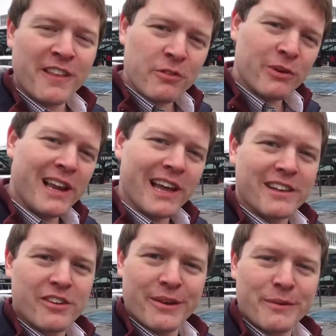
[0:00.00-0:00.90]
So that's what I
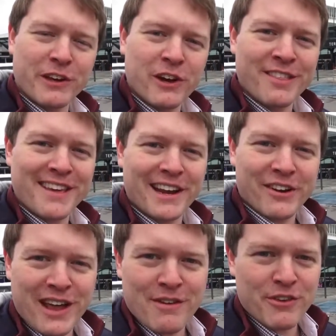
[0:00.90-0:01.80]
like doing with the content I
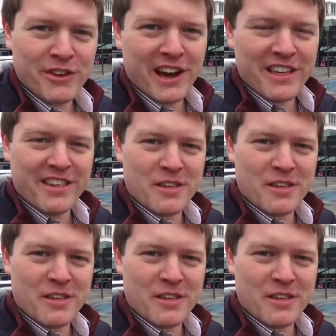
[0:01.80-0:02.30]
create for you guys.